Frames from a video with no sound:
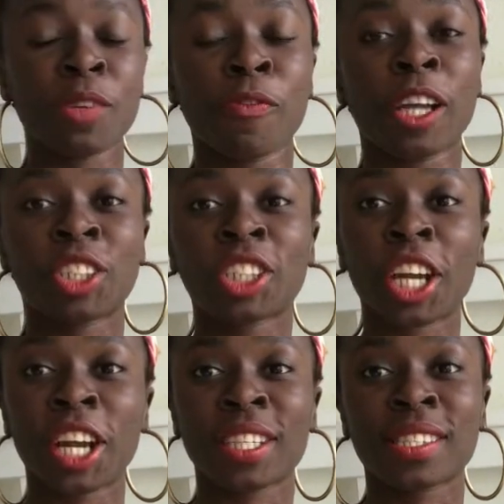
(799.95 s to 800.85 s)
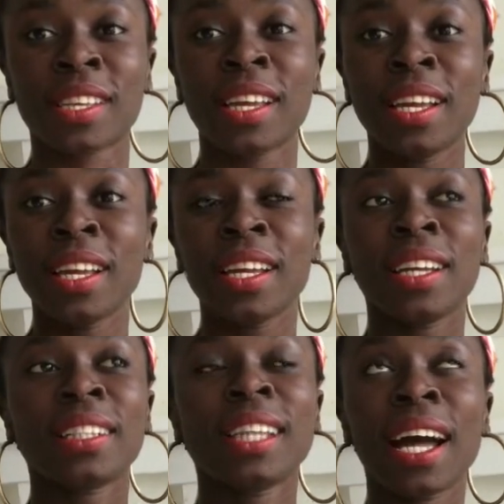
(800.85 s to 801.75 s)
one shirt
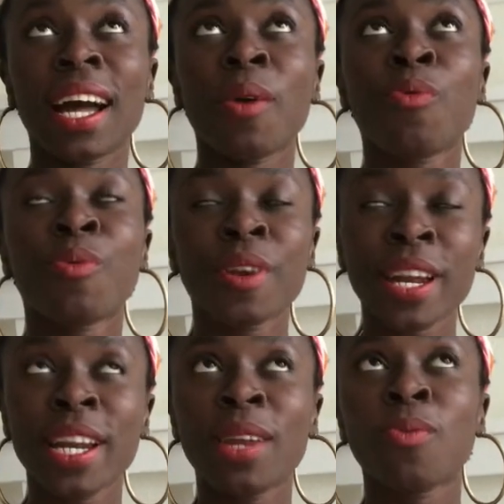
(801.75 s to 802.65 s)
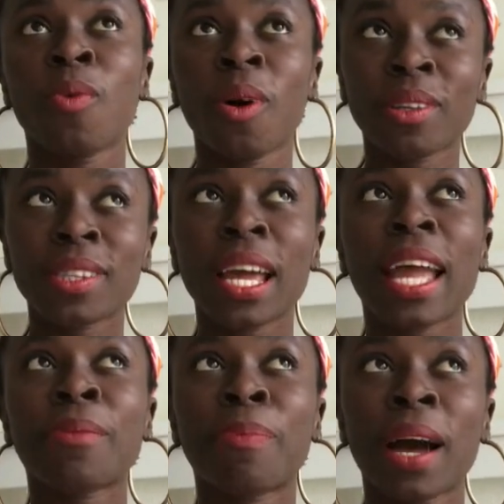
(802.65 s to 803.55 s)
that I really
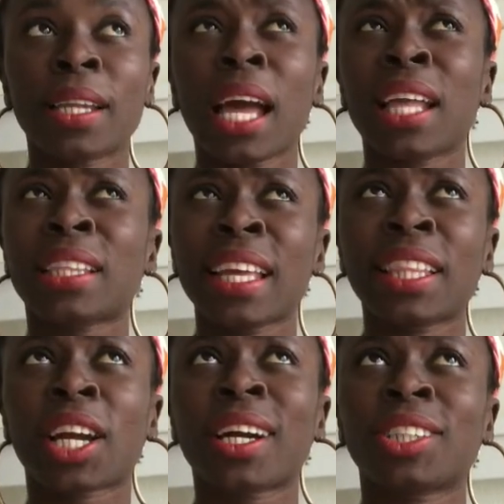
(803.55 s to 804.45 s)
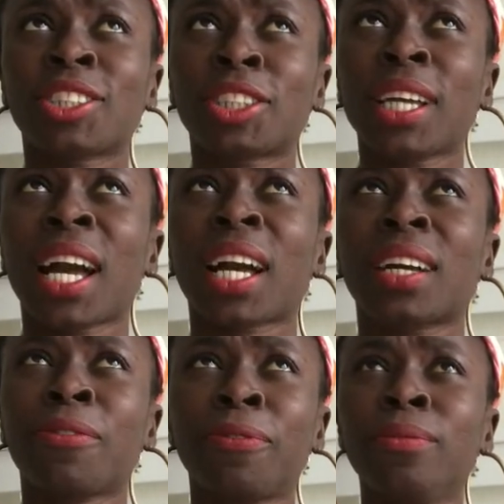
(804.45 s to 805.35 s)
wanted, but I think the cashier
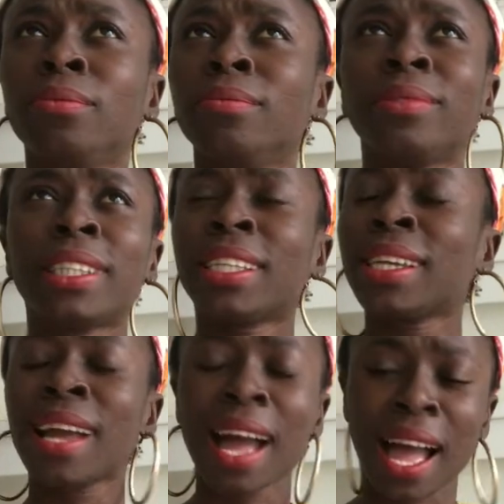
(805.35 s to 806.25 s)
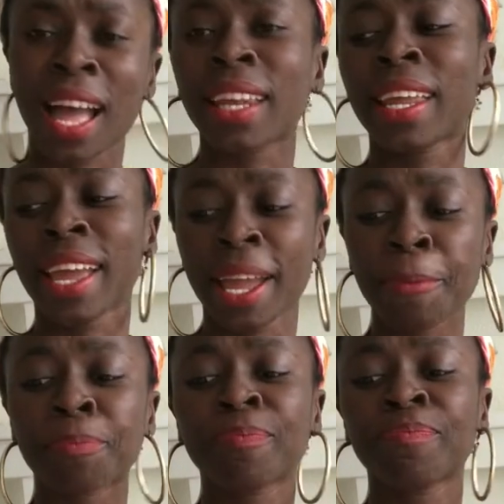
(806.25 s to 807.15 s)
didn't add it.